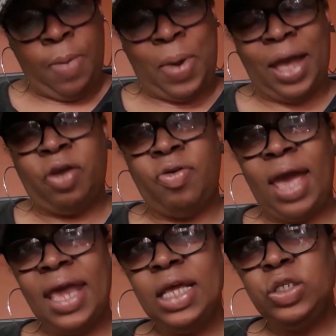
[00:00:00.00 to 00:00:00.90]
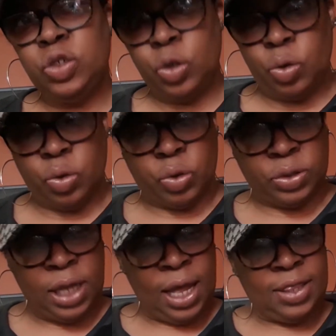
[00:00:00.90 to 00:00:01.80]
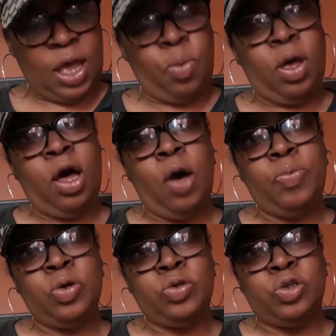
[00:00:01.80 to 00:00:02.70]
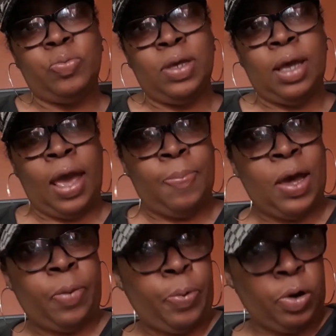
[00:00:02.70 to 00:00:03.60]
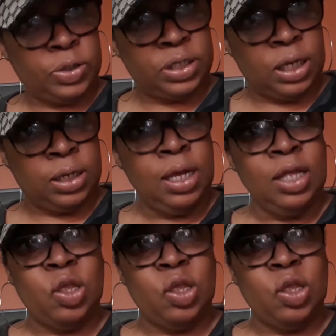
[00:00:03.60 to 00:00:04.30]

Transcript: by creating tools that will help you to be a better person,